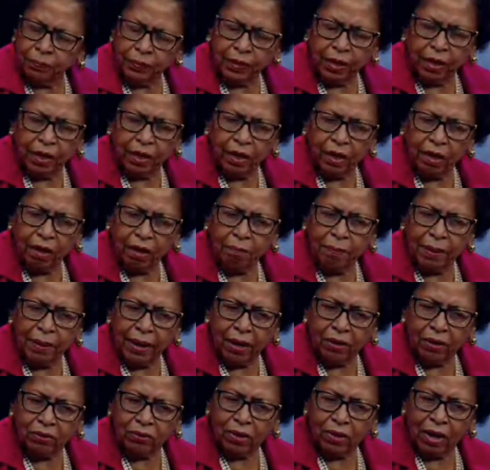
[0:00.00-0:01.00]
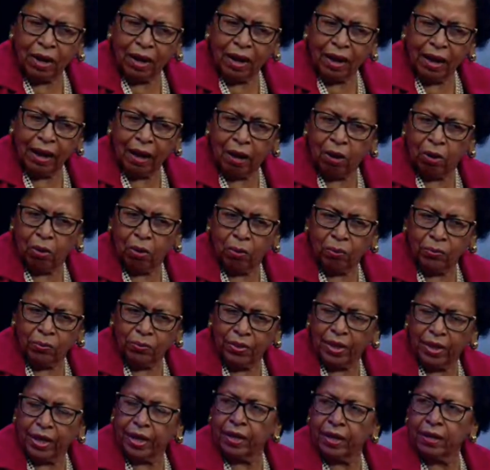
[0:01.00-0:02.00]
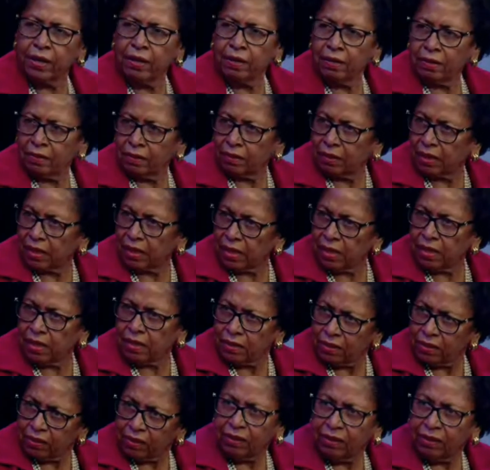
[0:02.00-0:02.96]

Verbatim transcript: uh, about how they lead